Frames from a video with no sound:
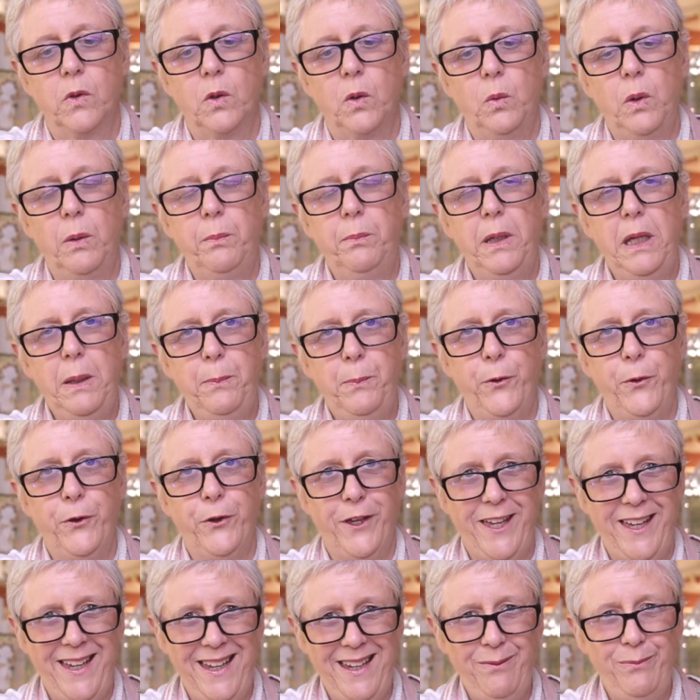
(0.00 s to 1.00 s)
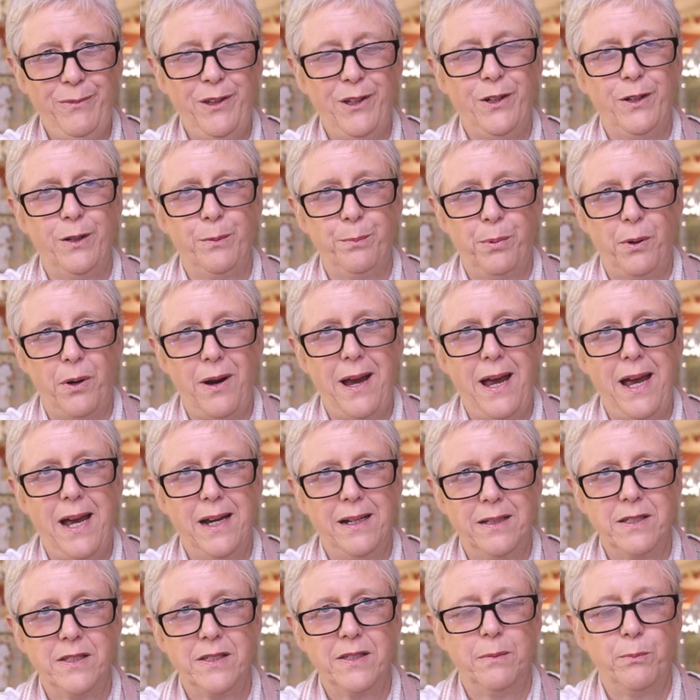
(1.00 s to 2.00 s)
when people came there to
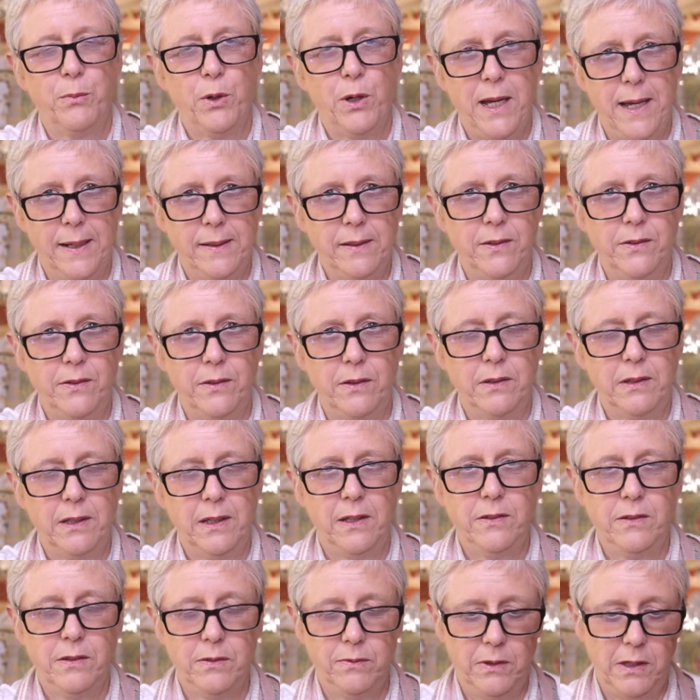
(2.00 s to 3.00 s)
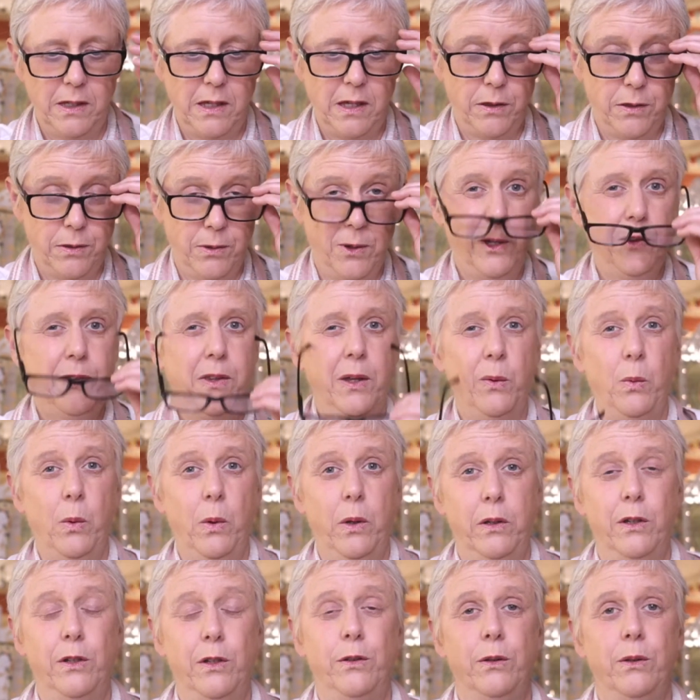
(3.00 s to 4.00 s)
practice intensively, they thought they
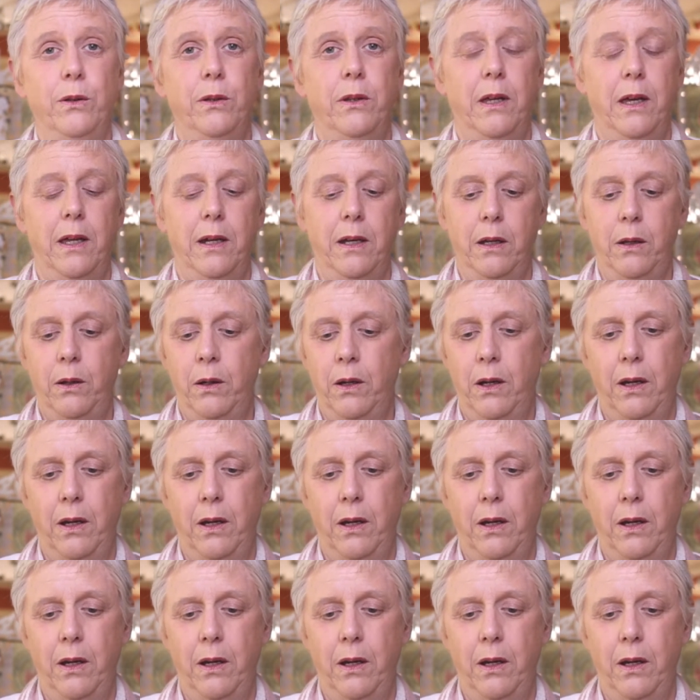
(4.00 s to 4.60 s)
wanted to do that.